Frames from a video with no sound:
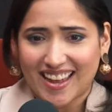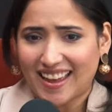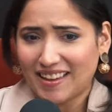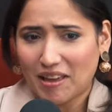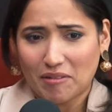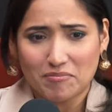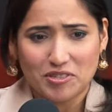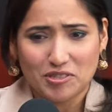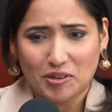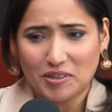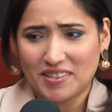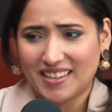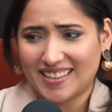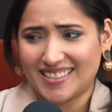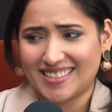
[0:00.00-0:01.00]
A, I, I'm sure
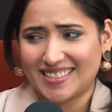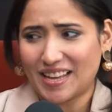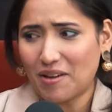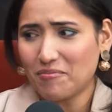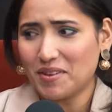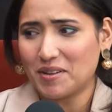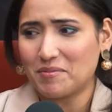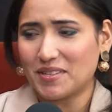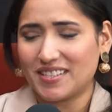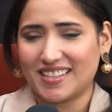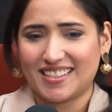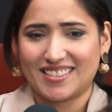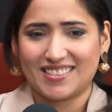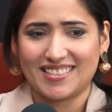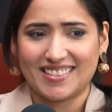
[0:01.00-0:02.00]
there is some
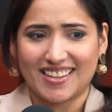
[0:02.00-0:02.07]
limitation.